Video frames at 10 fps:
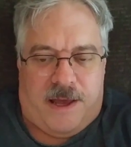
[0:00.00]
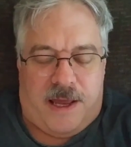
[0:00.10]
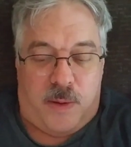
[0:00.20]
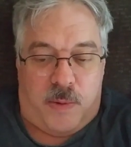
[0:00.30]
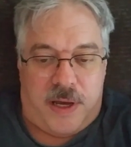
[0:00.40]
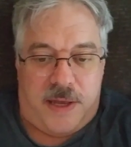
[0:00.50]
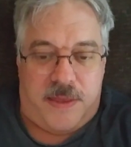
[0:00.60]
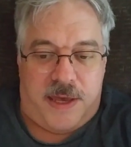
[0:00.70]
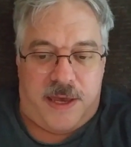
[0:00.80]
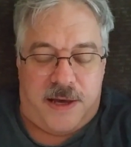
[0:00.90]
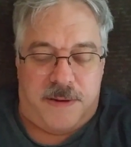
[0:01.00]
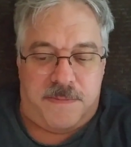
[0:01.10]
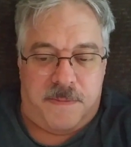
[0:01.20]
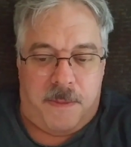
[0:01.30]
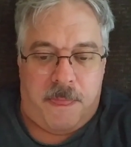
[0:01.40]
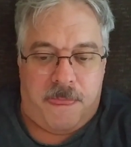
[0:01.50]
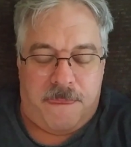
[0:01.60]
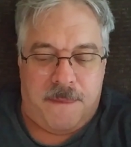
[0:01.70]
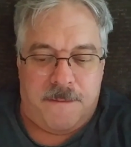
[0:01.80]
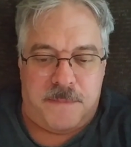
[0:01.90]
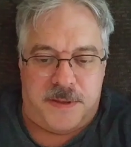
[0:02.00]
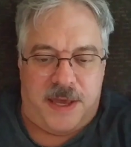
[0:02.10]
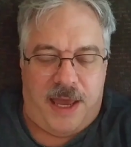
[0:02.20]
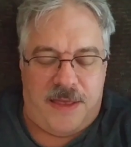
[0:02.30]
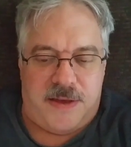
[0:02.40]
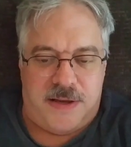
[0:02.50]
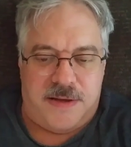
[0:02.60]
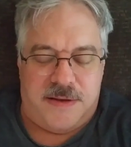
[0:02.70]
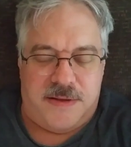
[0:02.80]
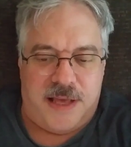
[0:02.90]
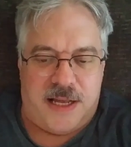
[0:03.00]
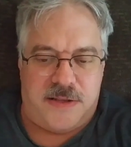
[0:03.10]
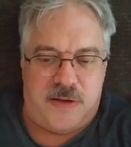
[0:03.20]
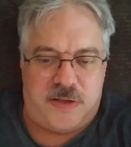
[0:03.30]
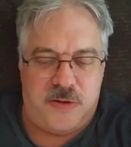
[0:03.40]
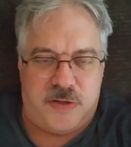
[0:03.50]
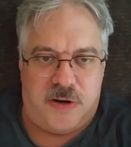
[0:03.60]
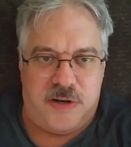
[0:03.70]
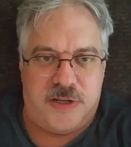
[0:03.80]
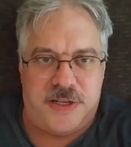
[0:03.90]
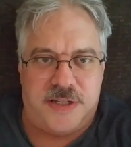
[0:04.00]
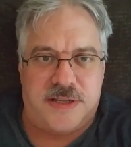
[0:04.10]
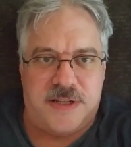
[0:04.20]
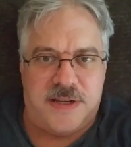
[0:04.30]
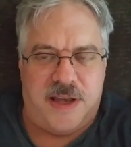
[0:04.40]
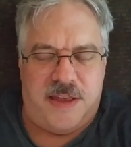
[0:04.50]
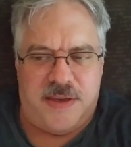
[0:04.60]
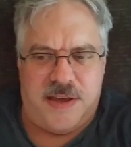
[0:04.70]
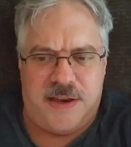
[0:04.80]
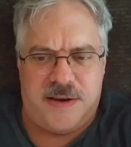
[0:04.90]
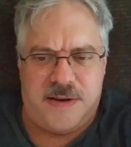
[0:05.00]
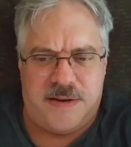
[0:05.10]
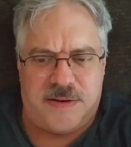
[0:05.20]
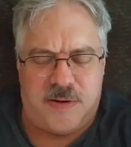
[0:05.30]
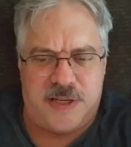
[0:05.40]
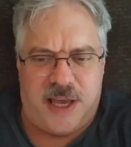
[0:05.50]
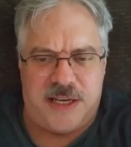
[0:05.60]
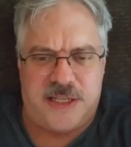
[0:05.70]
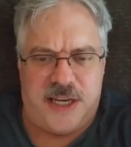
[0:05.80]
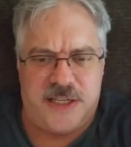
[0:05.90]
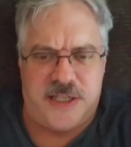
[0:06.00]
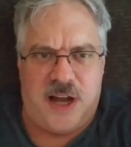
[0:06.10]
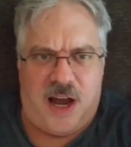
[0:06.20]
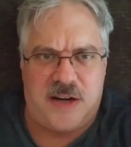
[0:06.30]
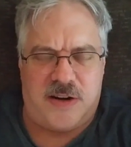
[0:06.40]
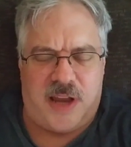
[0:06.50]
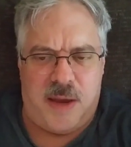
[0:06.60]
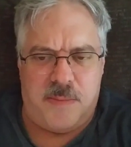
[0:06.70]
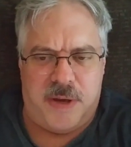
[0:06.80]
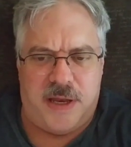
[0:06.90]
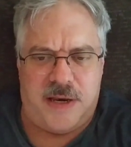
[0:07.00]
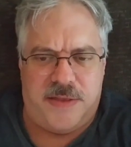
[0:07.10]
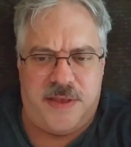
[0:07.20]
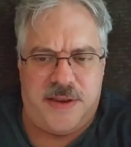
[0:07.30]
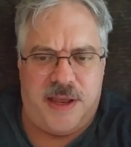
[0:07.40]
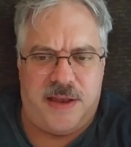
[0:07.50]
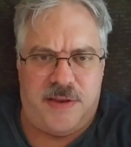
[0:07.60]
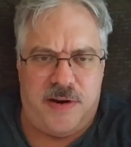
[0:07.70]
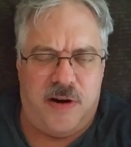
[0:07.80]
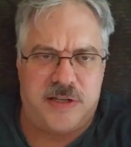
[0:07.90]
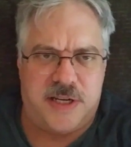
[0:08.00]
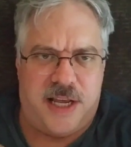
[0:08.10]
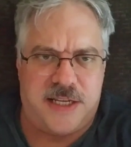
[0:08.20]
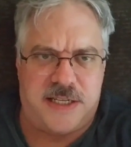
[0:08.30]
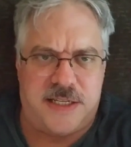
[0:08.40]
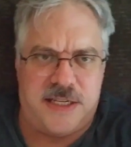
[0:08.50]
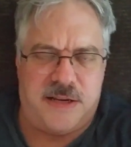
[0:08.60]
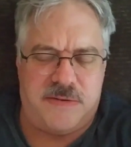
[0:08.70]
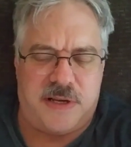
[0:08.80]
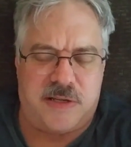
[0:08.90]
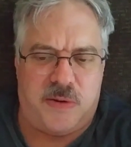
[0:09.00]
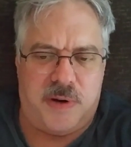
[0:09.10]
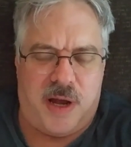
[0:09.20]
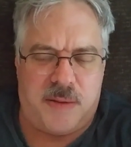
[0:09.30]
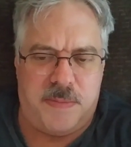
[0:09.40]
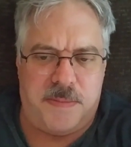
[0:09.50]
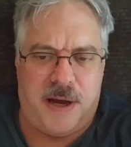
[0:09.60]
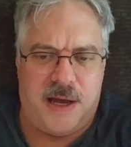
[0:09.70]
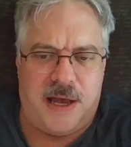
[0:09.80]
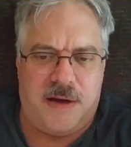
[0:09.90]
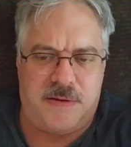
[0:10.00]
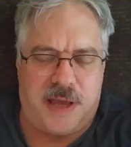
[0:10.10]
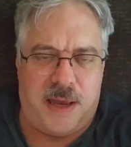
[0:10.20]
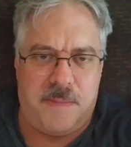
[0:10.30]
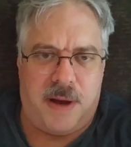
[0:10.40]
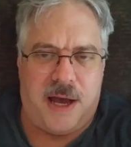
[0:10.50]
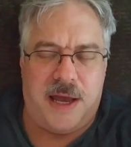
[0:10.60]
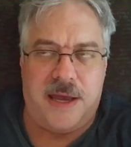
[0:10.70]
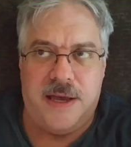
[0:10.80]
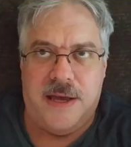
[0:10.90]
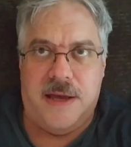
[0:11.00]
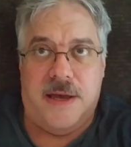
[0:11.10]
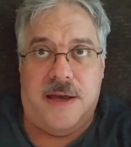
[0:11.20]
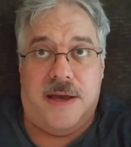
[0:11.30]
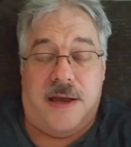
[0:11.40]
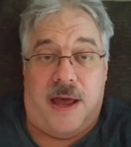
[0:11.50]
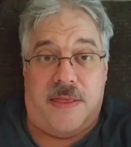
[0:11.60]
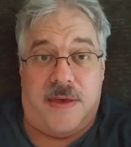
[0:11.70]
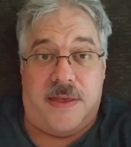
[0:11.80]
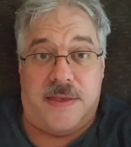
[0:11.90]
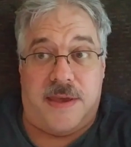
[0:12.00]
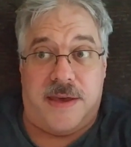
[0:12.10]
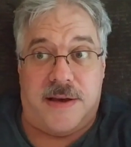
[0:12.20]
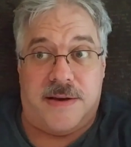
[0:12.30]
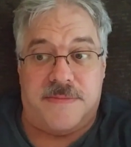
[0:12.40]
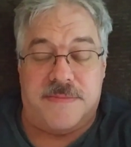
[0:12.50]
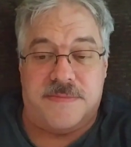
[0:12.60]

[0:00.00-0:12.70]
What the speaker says: Anyway, but they had the 2 surgeons, and then of course the anesthesia doctor came in, and then the nurse anesthetist, so that's going to knock me out, came by, and then a